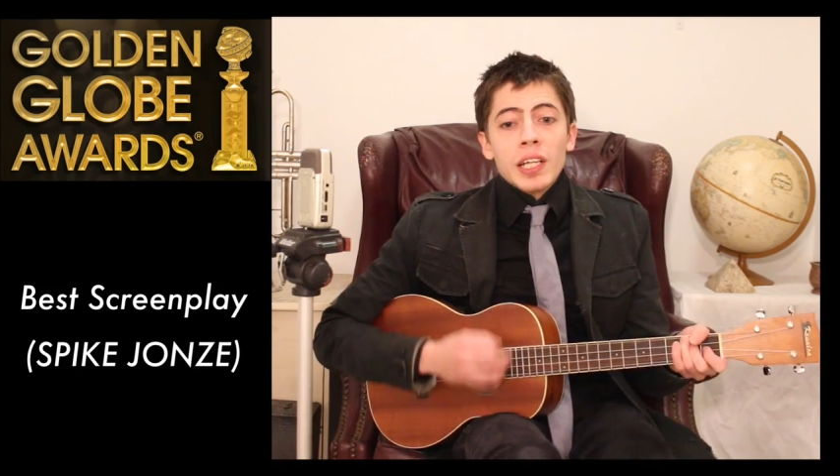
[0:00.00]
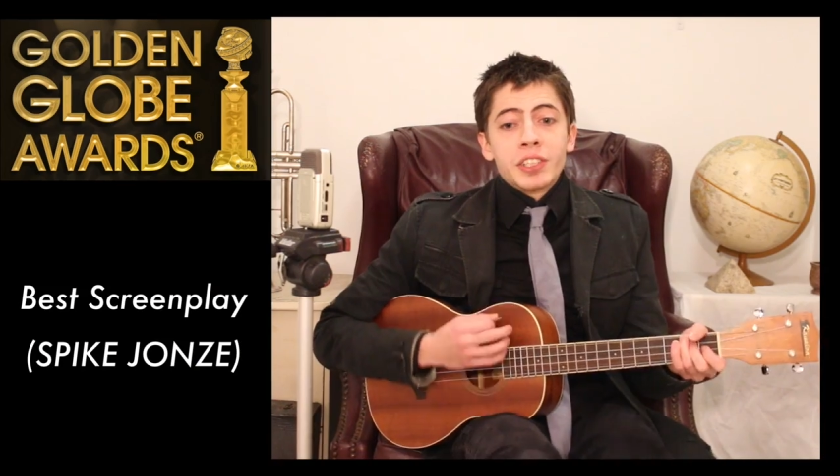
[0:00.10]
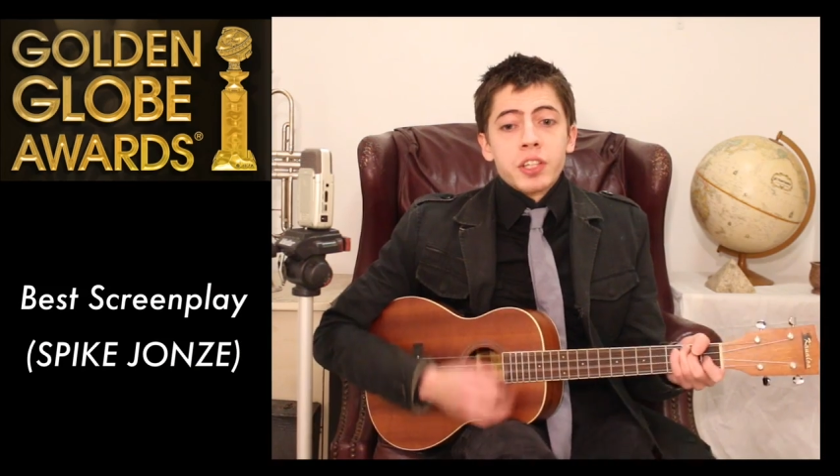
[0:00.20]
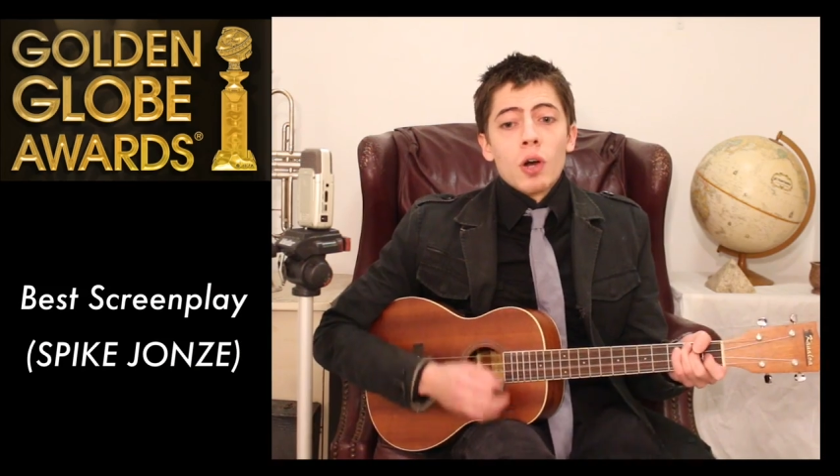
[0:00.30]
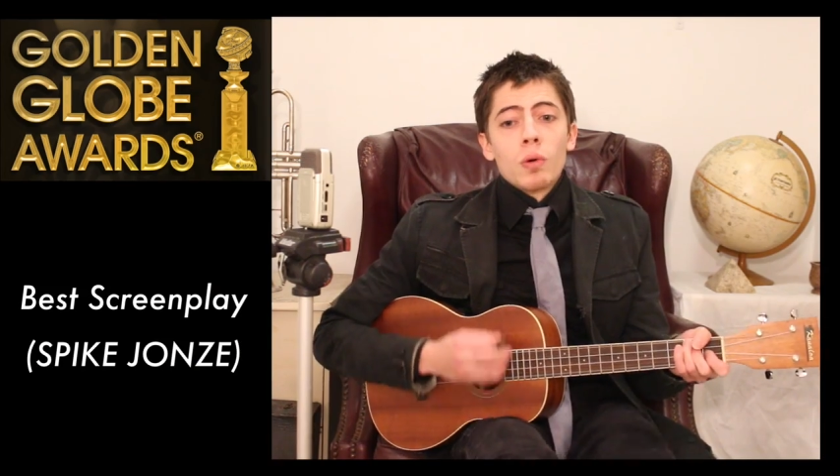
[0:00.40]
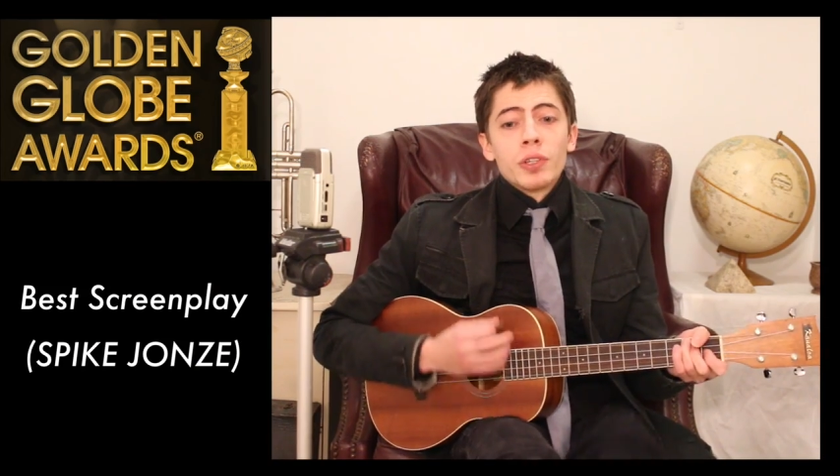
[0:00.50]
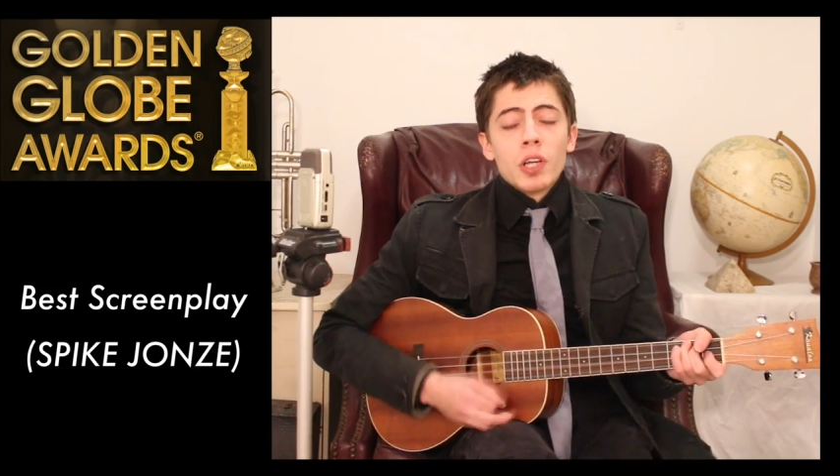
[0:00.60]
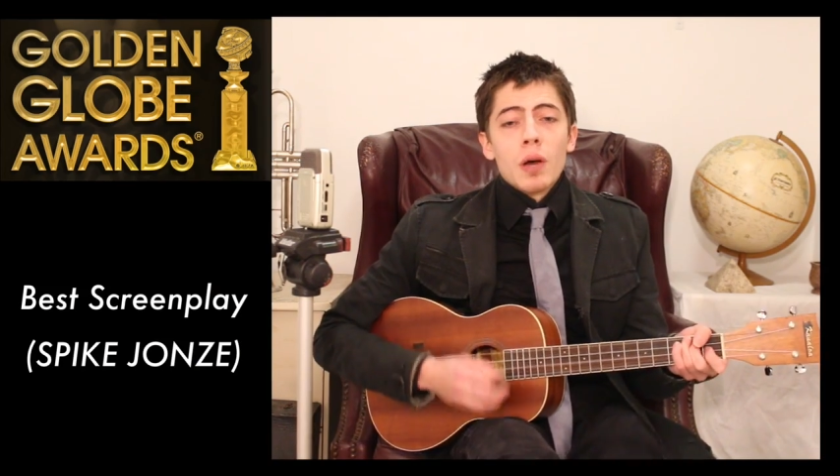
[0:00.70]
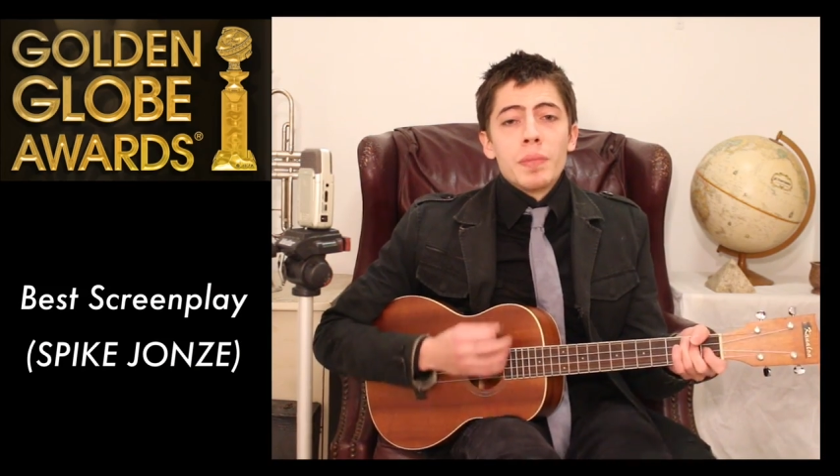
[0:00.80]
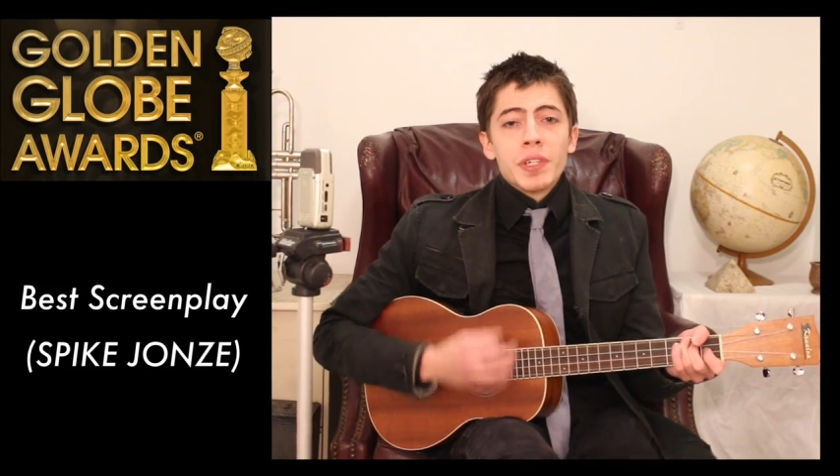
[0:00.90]
It's slow in
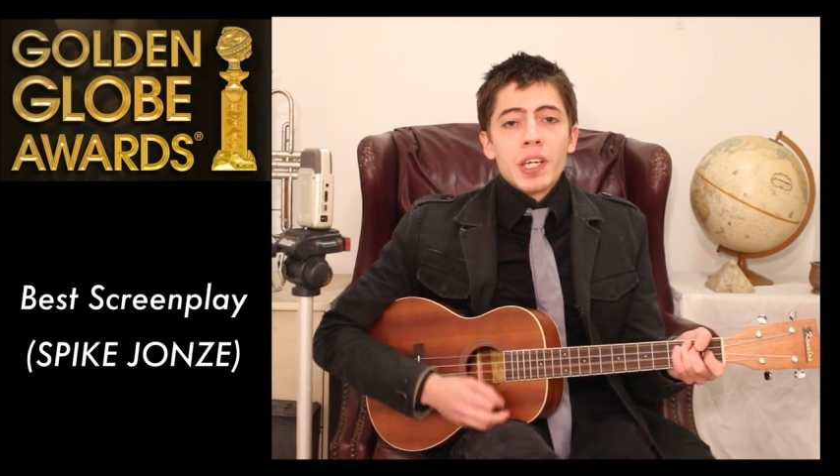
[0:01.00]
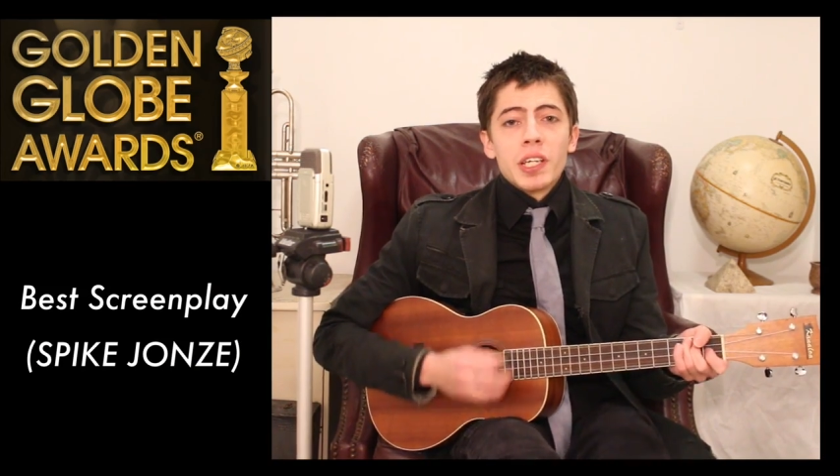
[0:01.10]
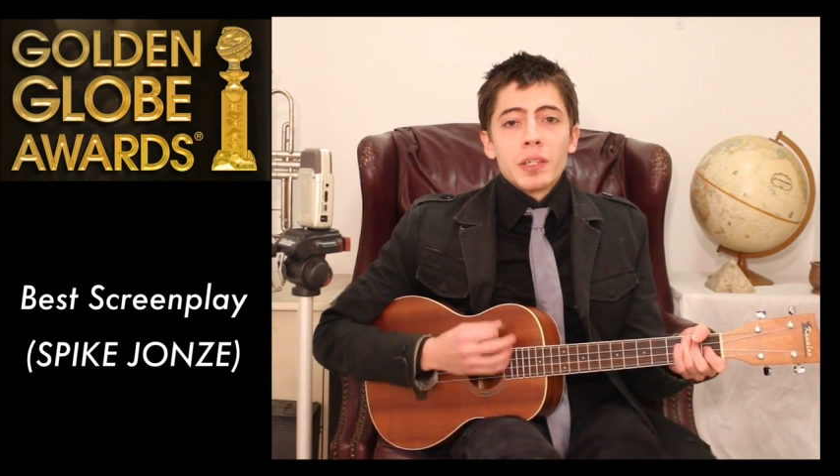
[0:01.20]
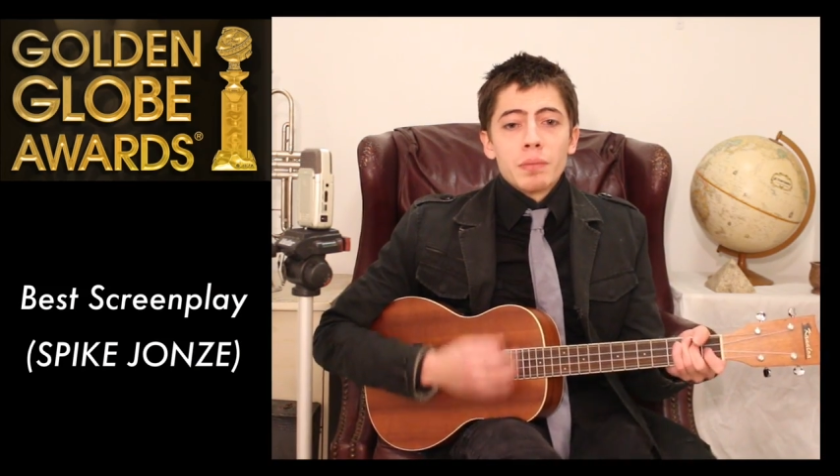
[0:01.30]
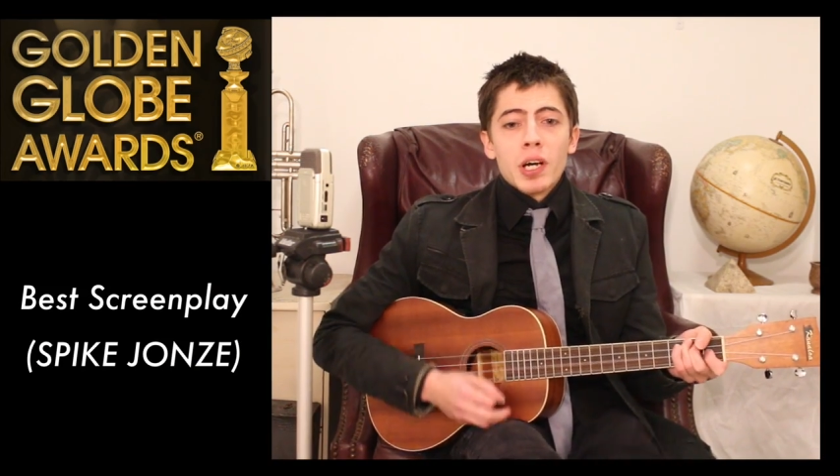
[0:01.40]
the beginning,